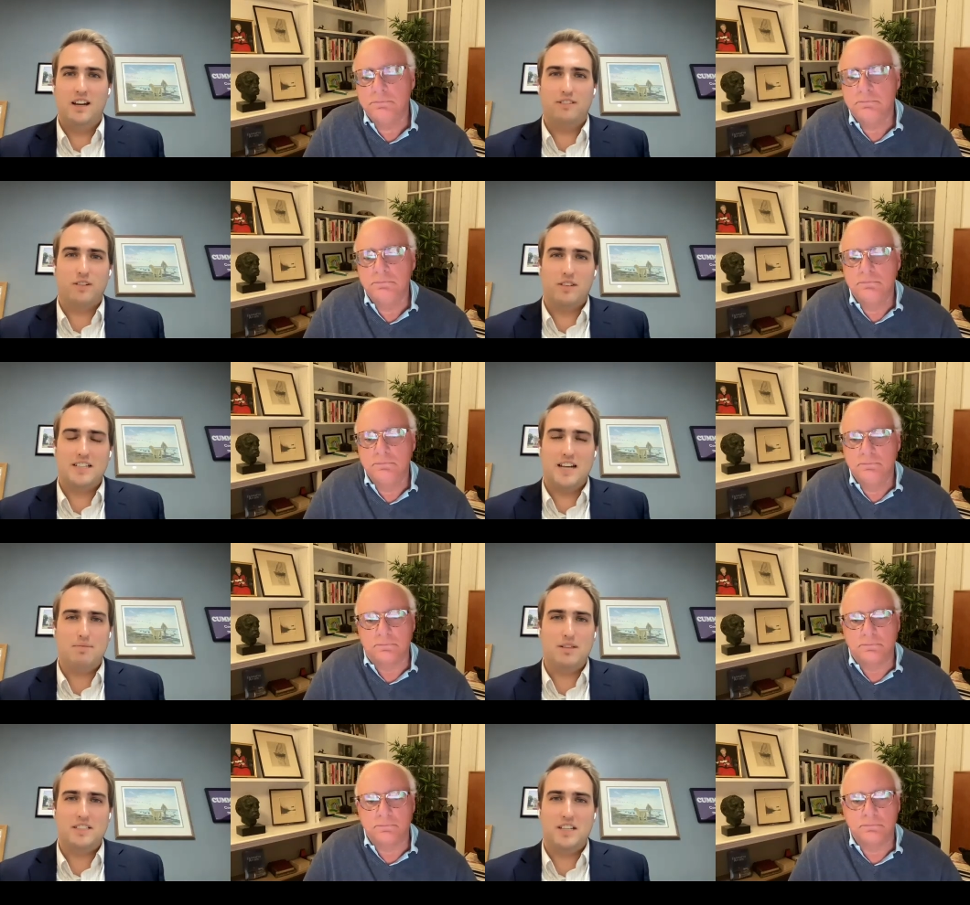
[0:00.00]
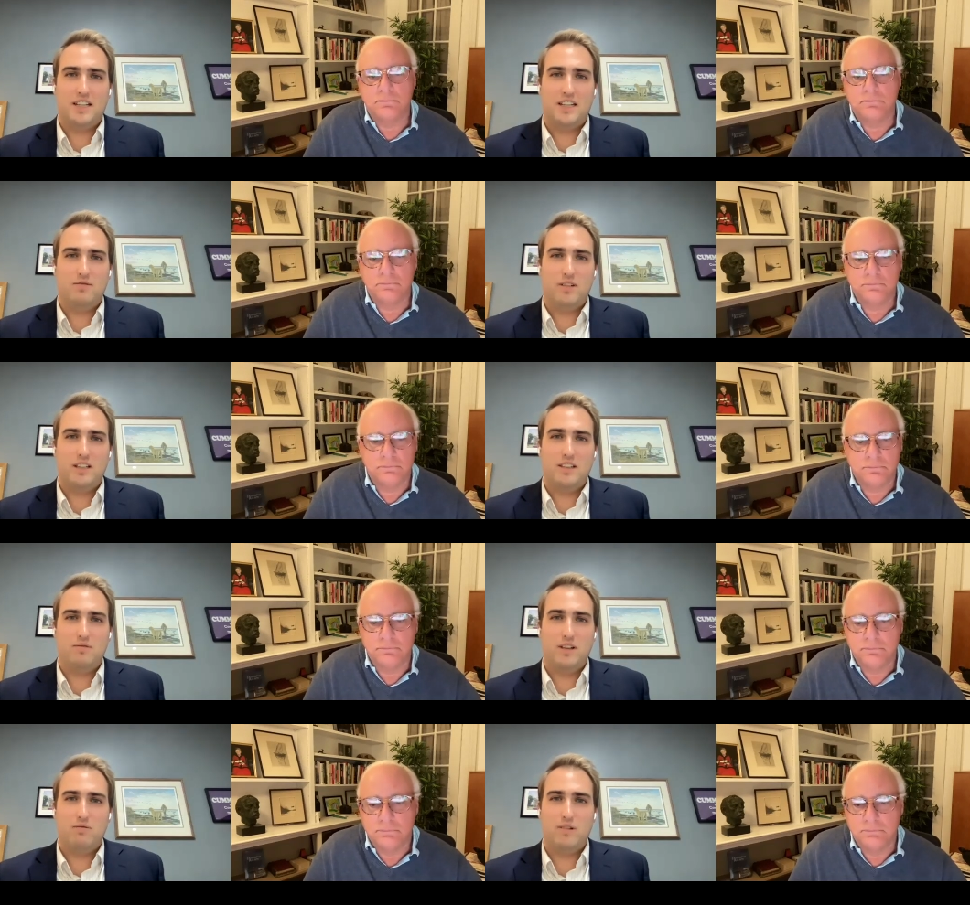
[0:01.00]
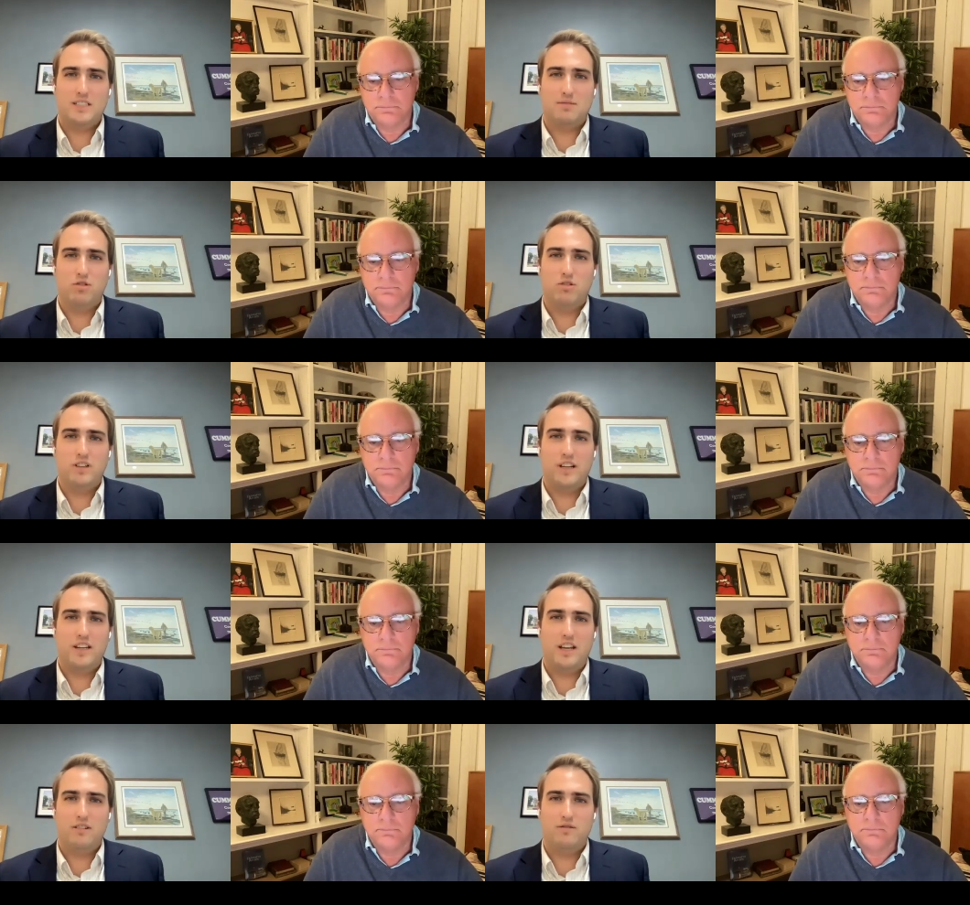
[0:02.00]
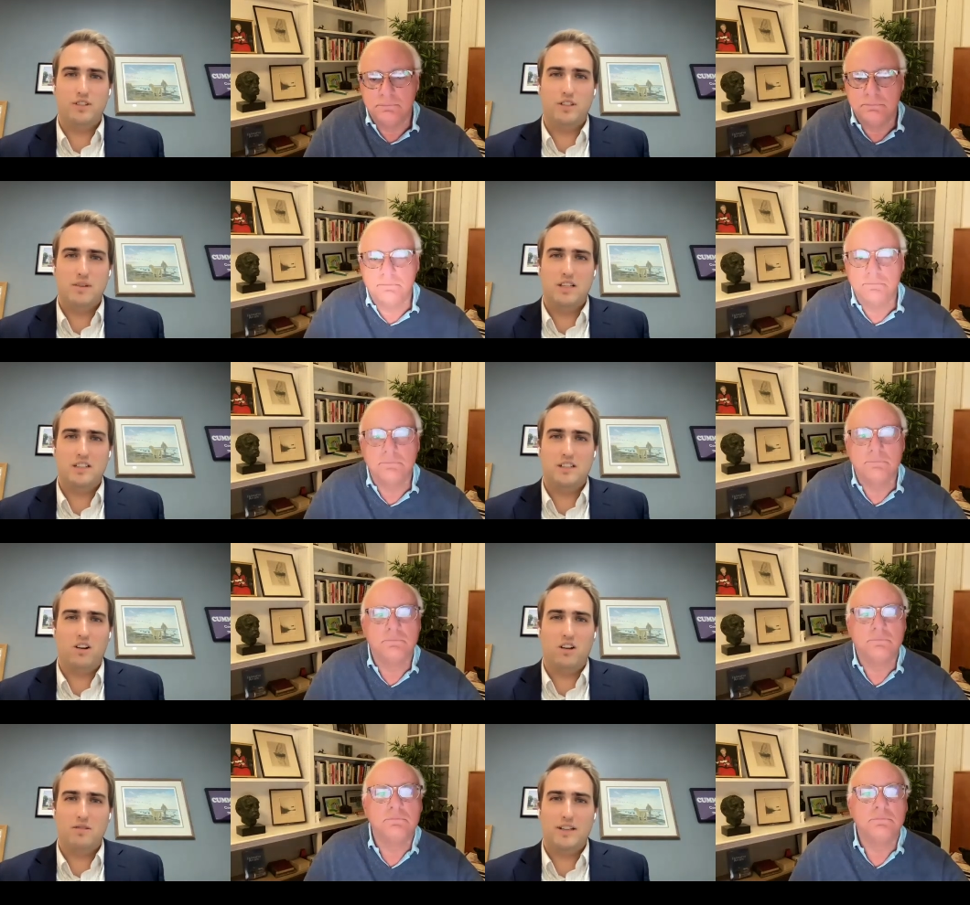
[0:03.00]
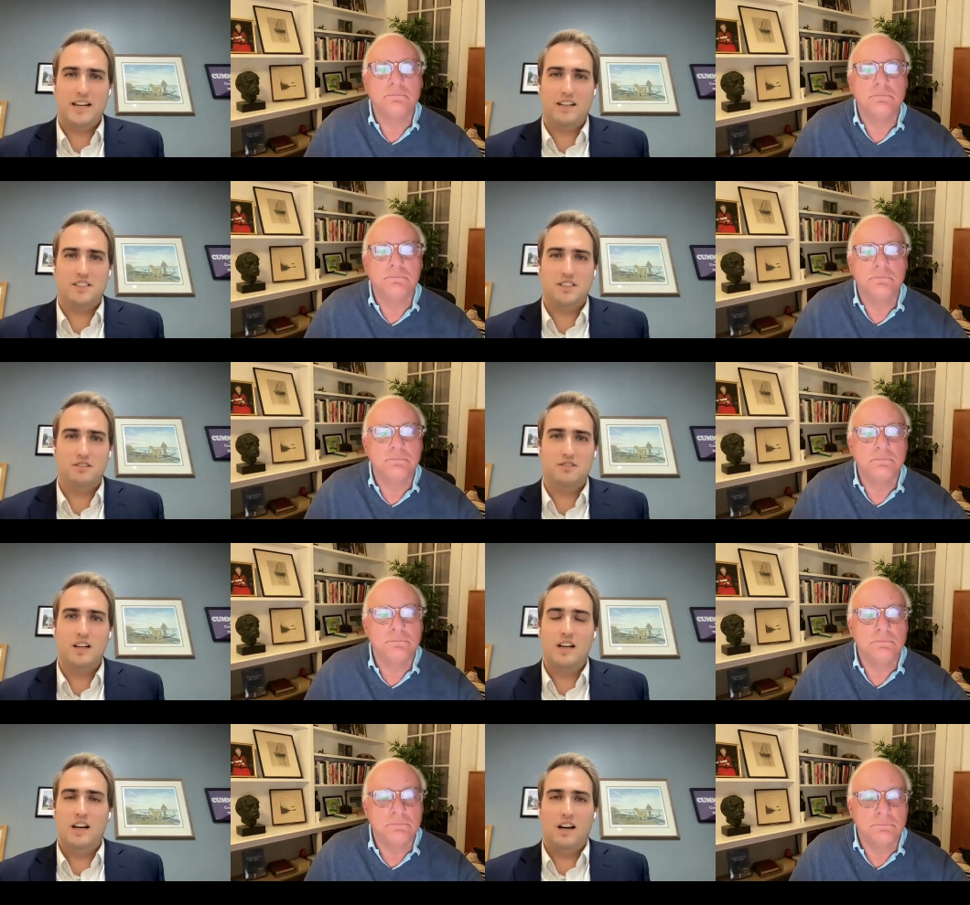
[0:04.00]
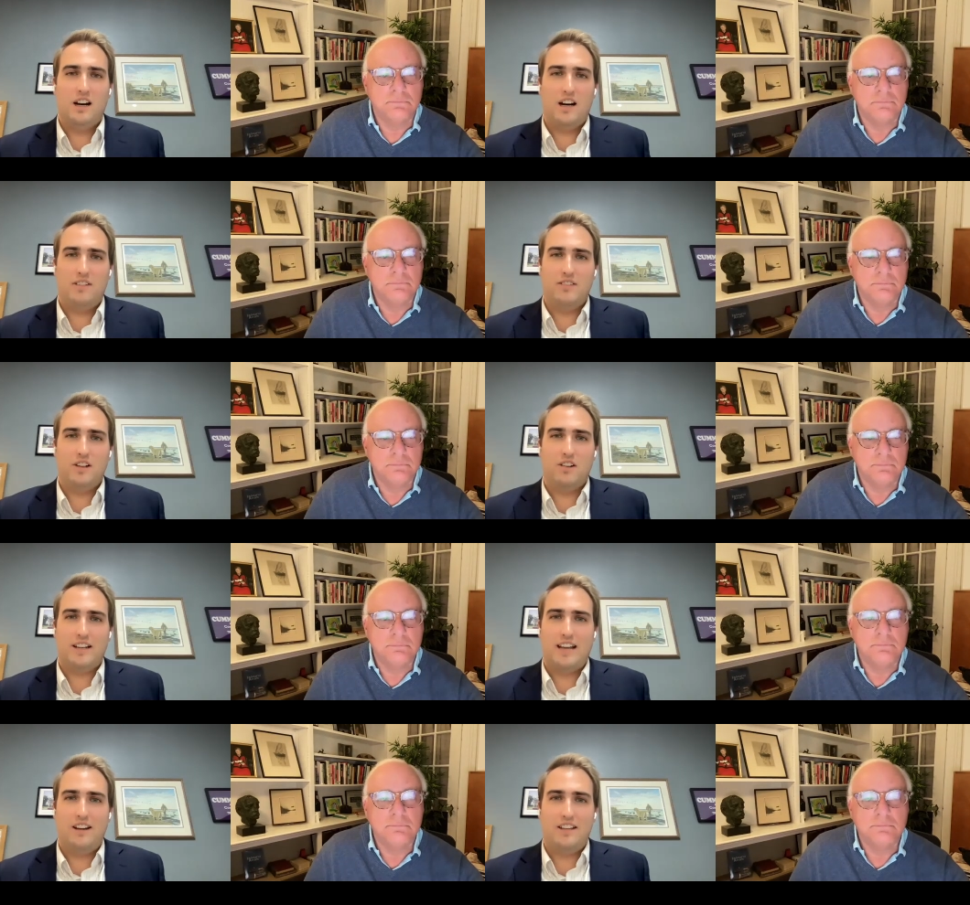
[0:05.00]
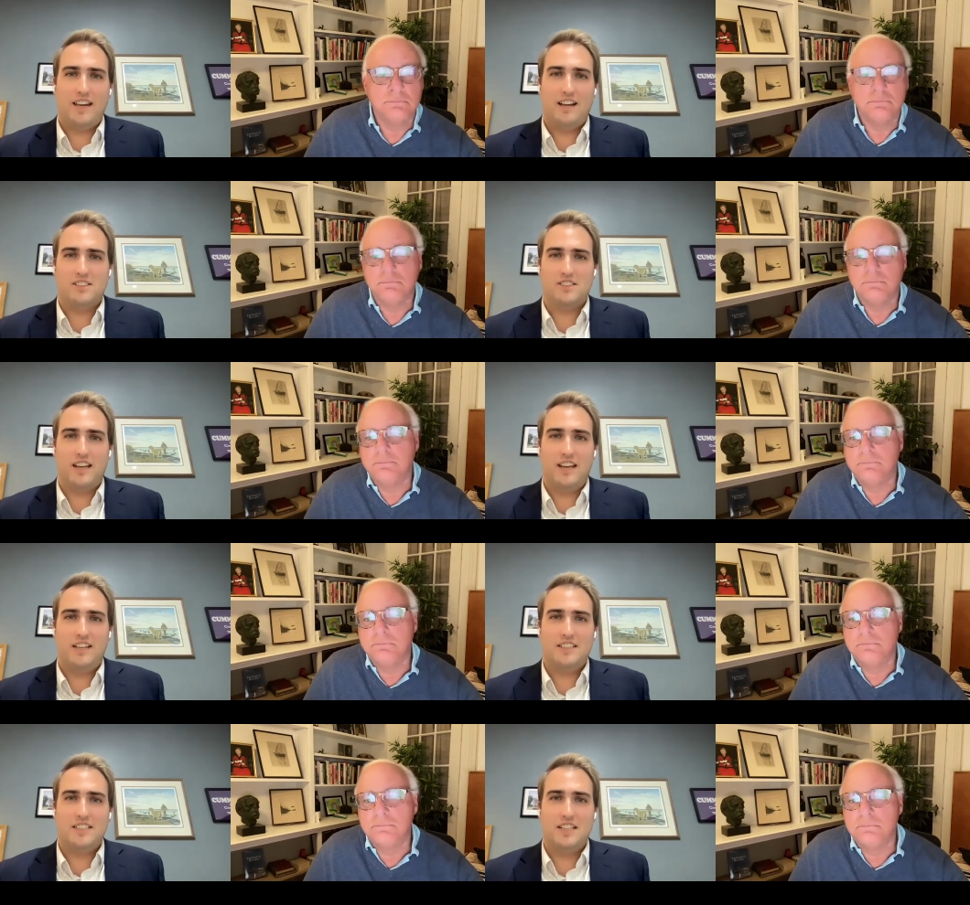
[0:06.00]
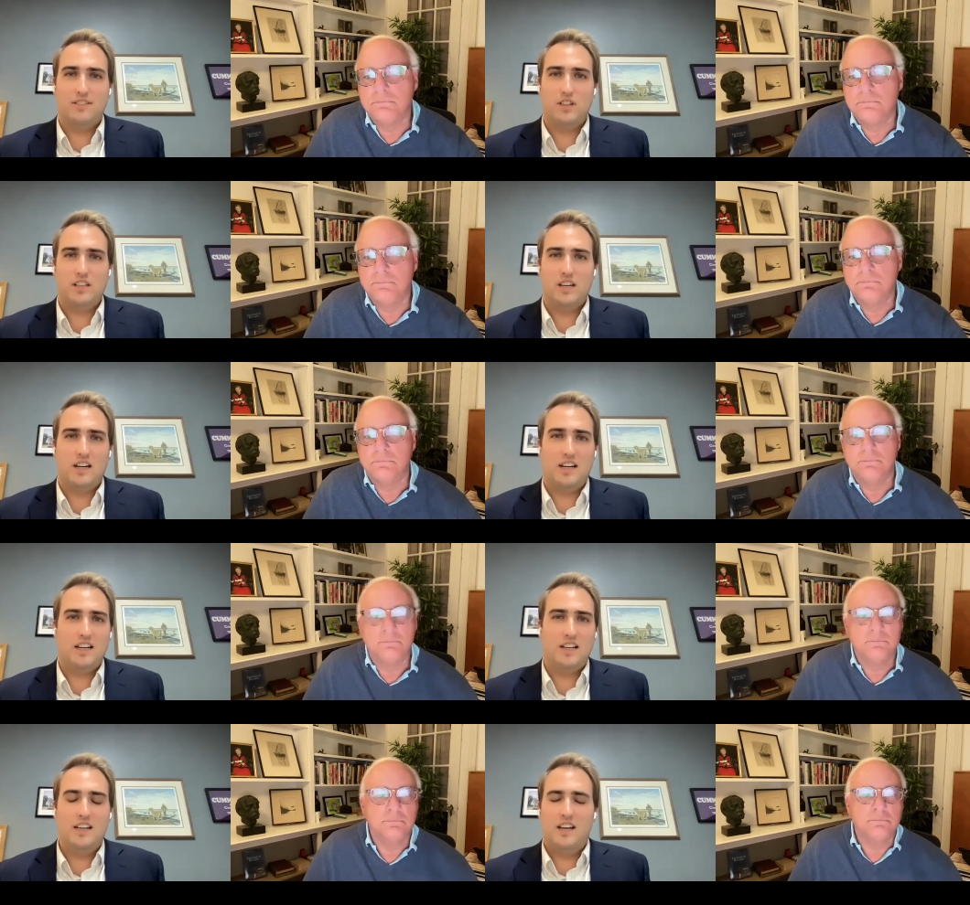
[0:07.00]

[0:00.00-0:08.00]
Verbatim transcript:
Speaker 1: from the top of the ticket with with Wes Moore and and Aruna Miller, all the way down to uh, you know our county council candidates, and even uh,